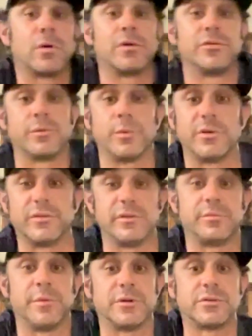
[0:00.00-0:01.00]
because there wasn't
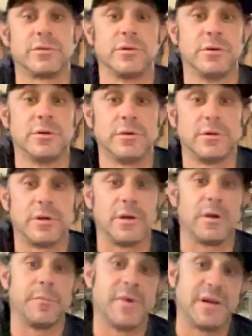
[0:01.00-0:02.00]
as much
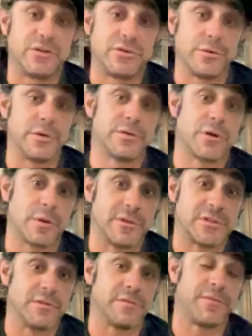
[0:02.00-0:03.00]
many shooting
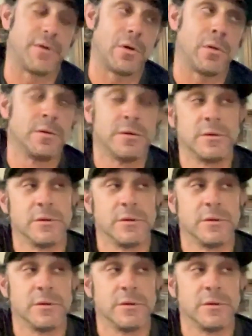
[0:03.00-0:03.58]
tournaments in the fall.